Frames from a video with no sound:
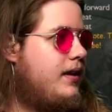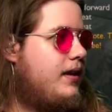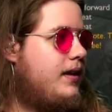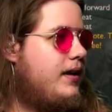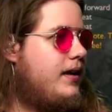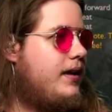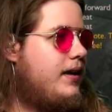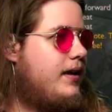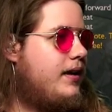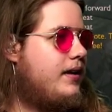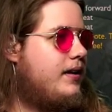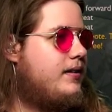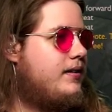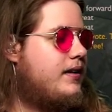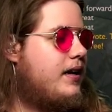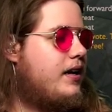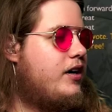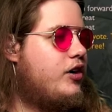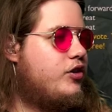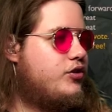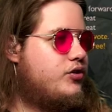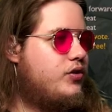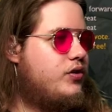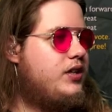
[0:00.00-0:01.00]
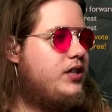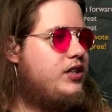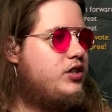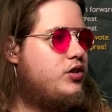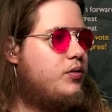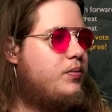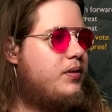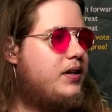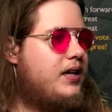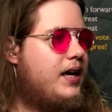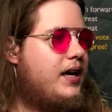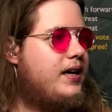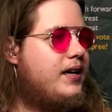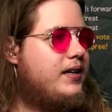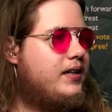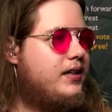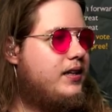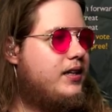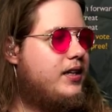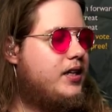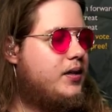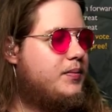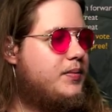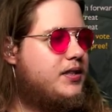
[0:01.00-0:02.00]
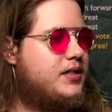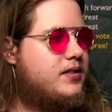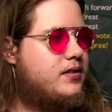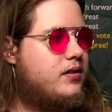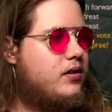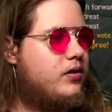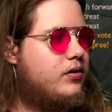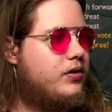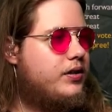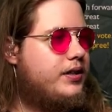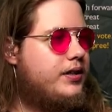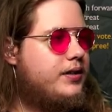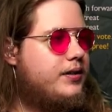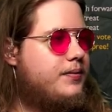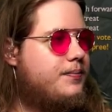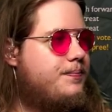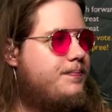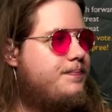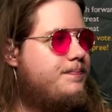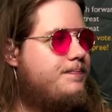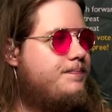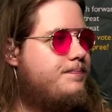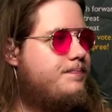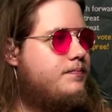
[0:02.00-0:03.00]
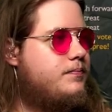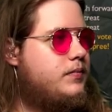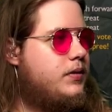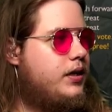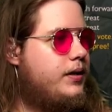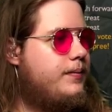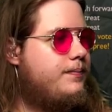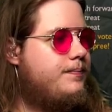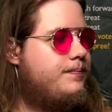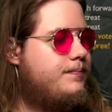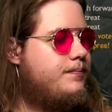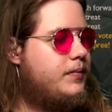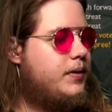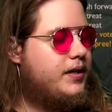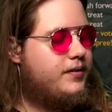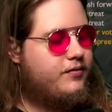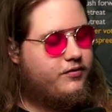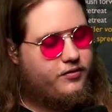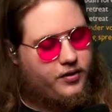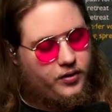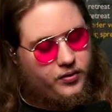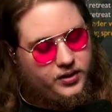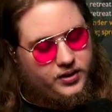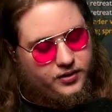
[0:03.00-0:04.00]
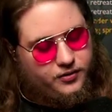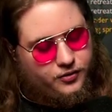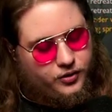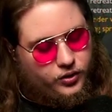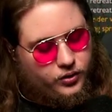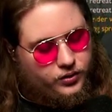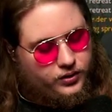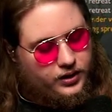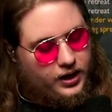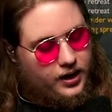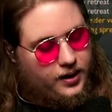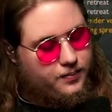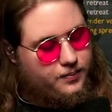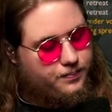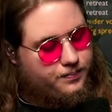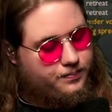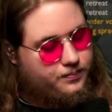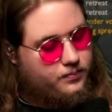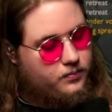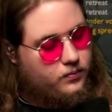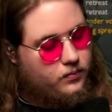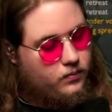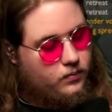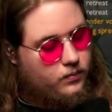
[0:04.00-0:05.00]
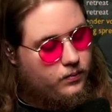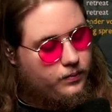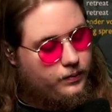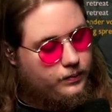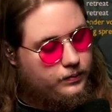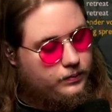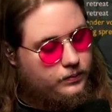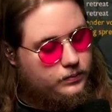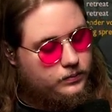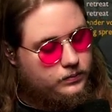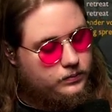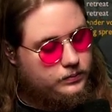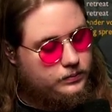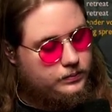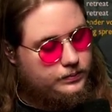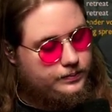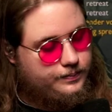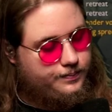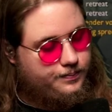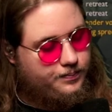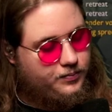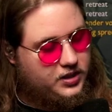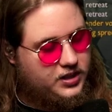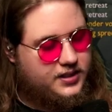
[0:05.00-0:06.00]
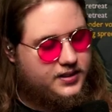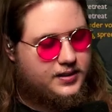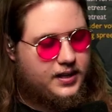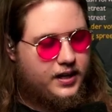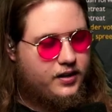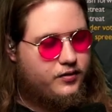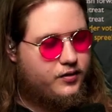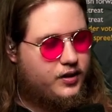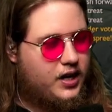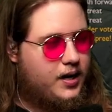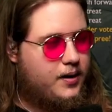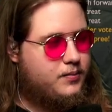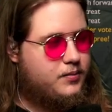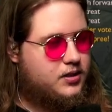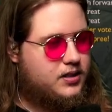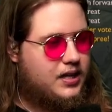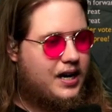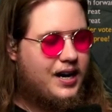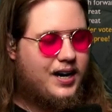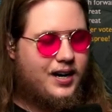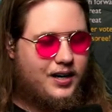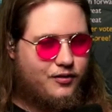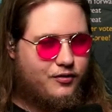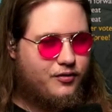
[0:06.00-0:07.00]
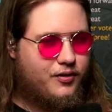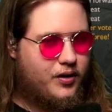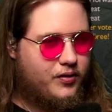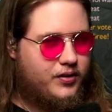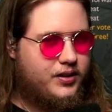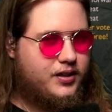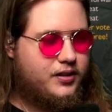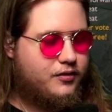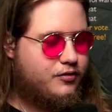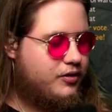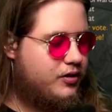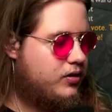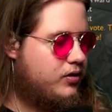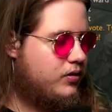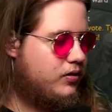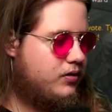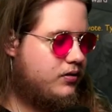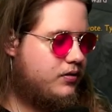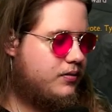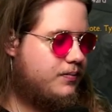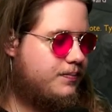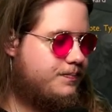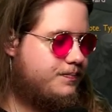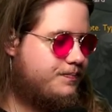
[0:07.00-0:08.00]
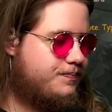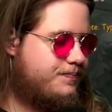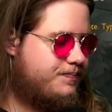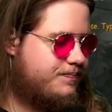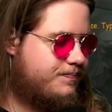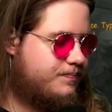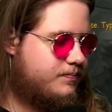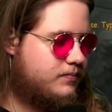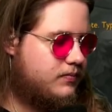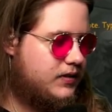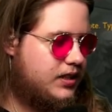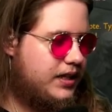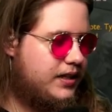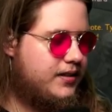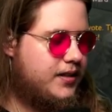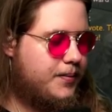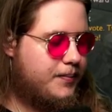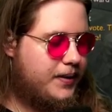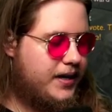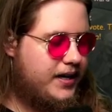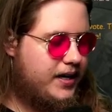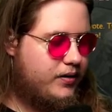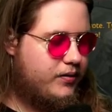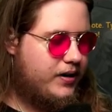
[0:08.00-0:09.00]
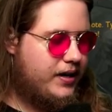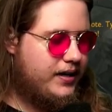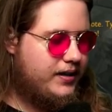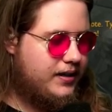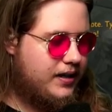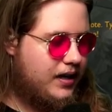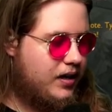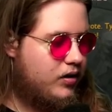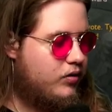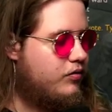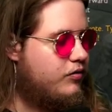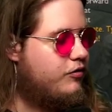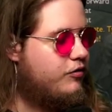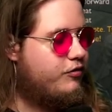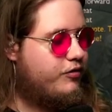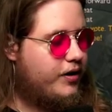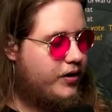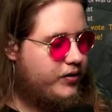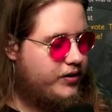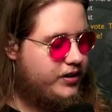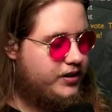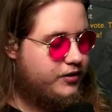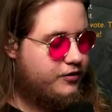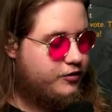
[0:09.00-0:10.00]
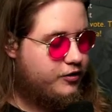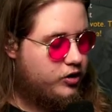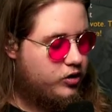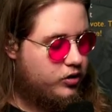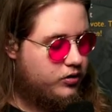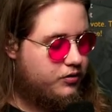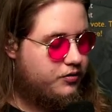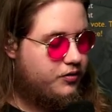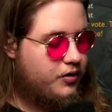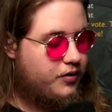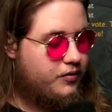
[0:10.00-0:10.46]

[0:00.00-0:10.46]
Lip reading: And I also need to play a little bit slower here, right? But very difficult game. These kind of games are very difficult. The meta right now, very difficult for